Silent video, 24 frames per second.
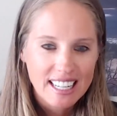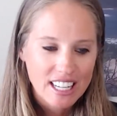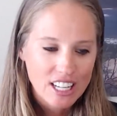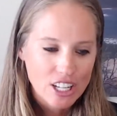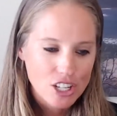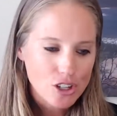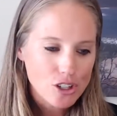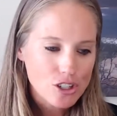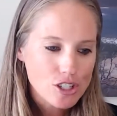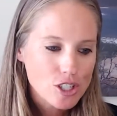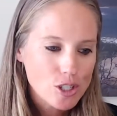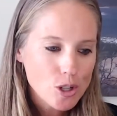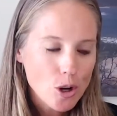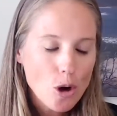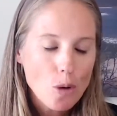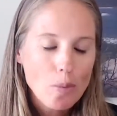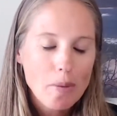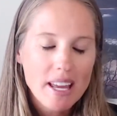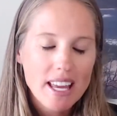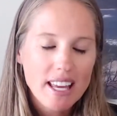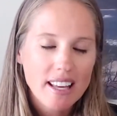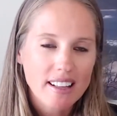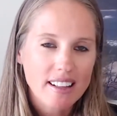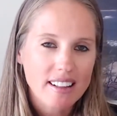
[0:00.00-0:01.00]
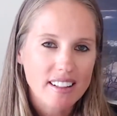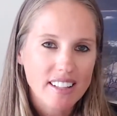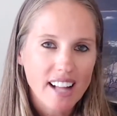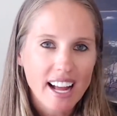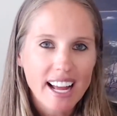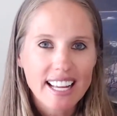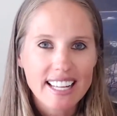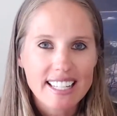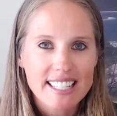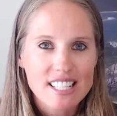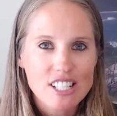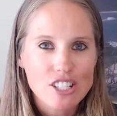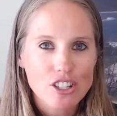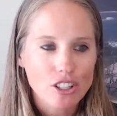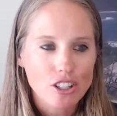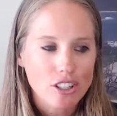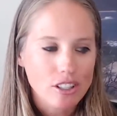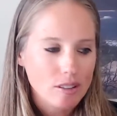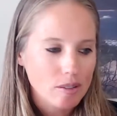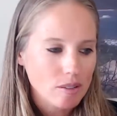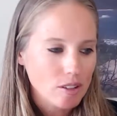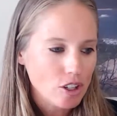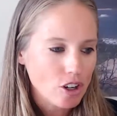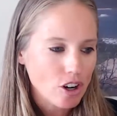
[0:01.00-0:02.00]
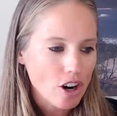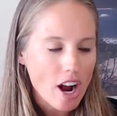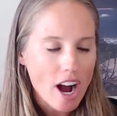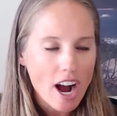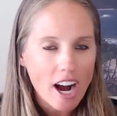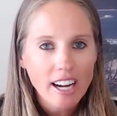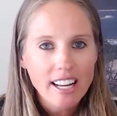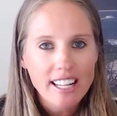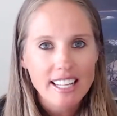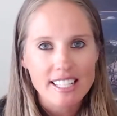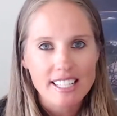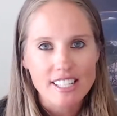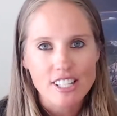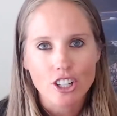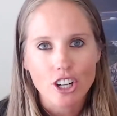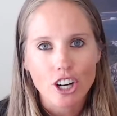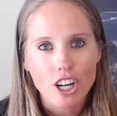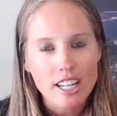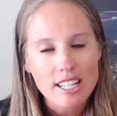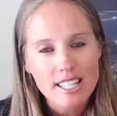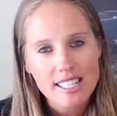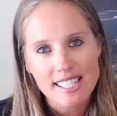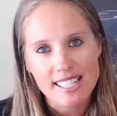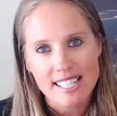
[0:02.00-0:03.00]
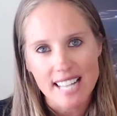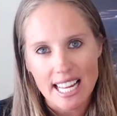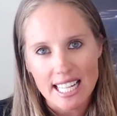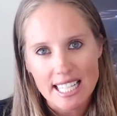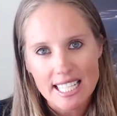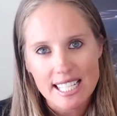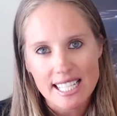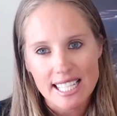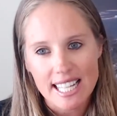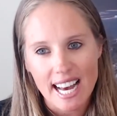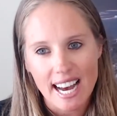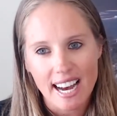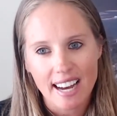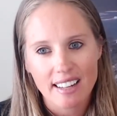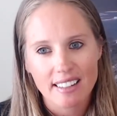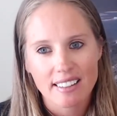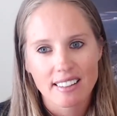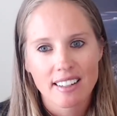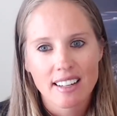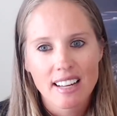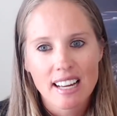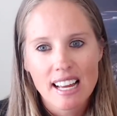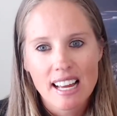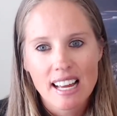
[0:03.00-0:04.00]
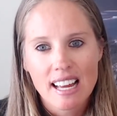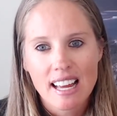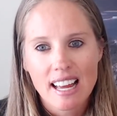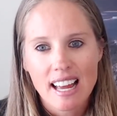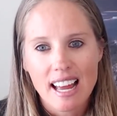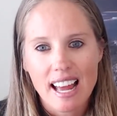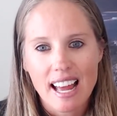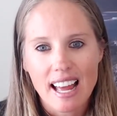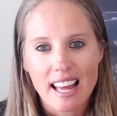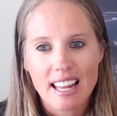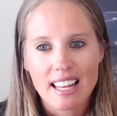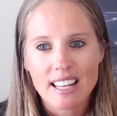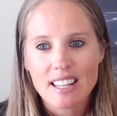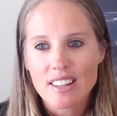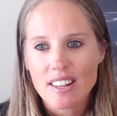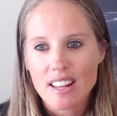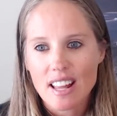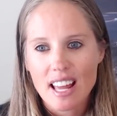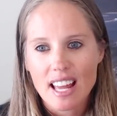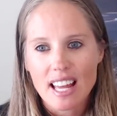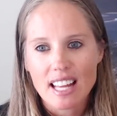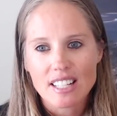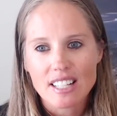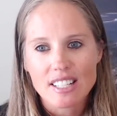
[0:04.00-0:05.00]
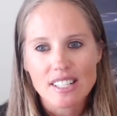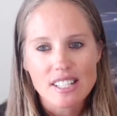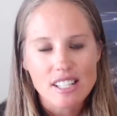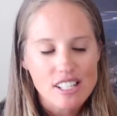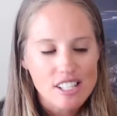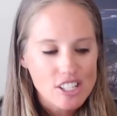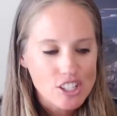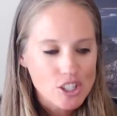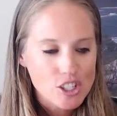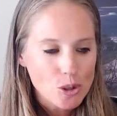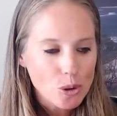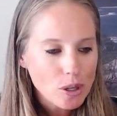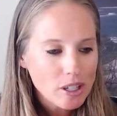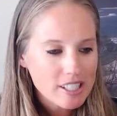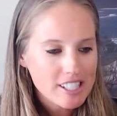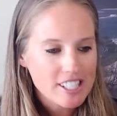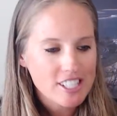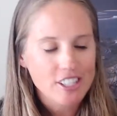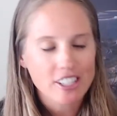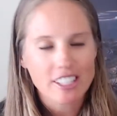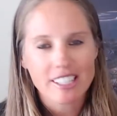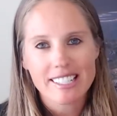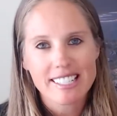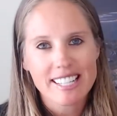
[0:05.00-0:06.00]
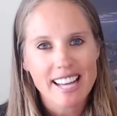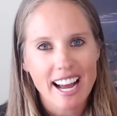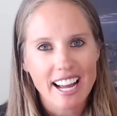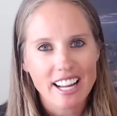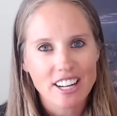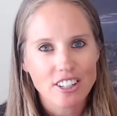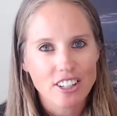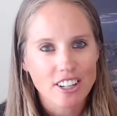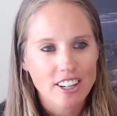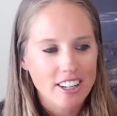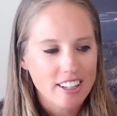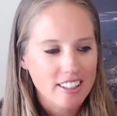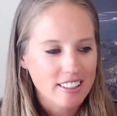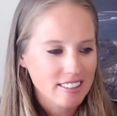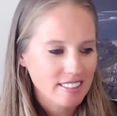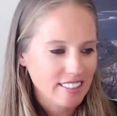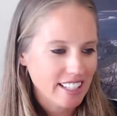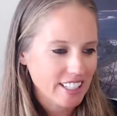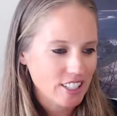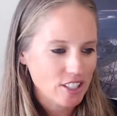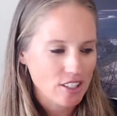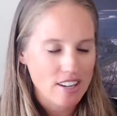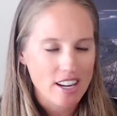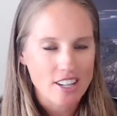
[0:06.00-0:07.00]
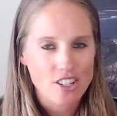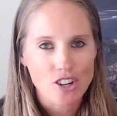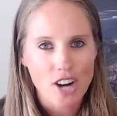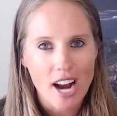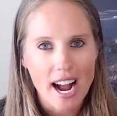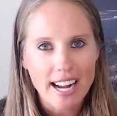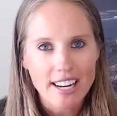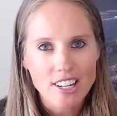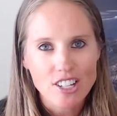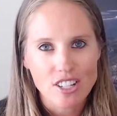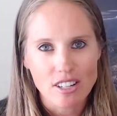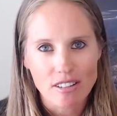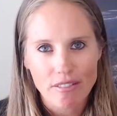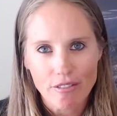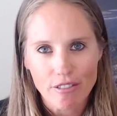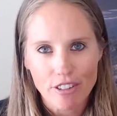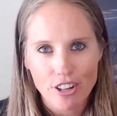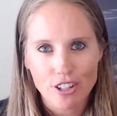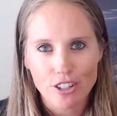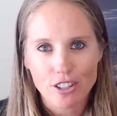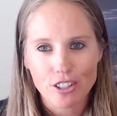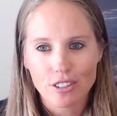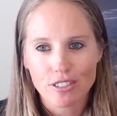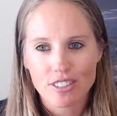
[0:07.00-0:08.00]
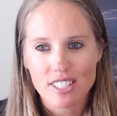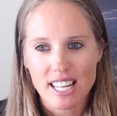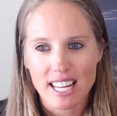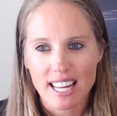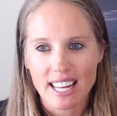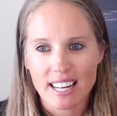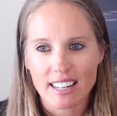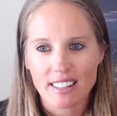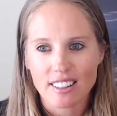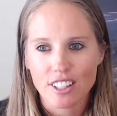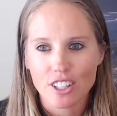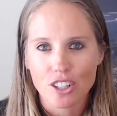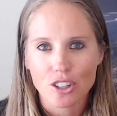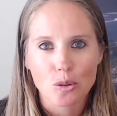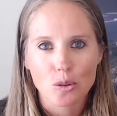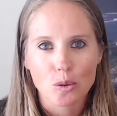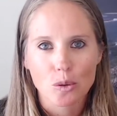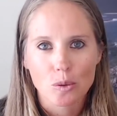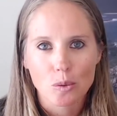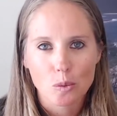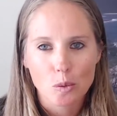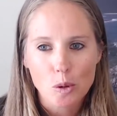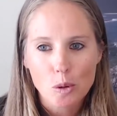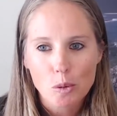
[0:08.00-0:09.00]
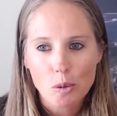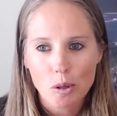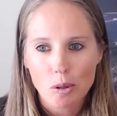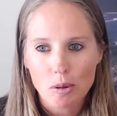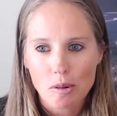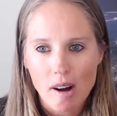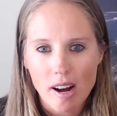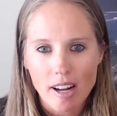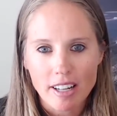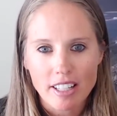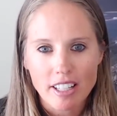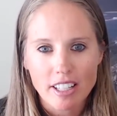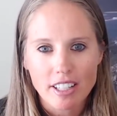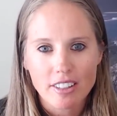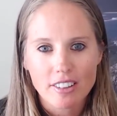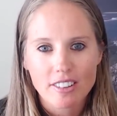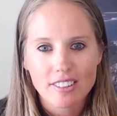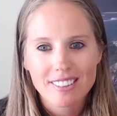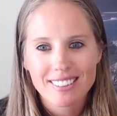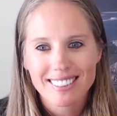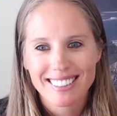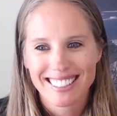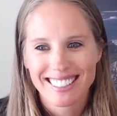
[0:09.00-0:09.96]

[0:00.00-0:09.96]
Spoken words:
your soulmate clients, your audience are going to sense that. And it distorts your entire like attraction field, to get a little woo-woo on you.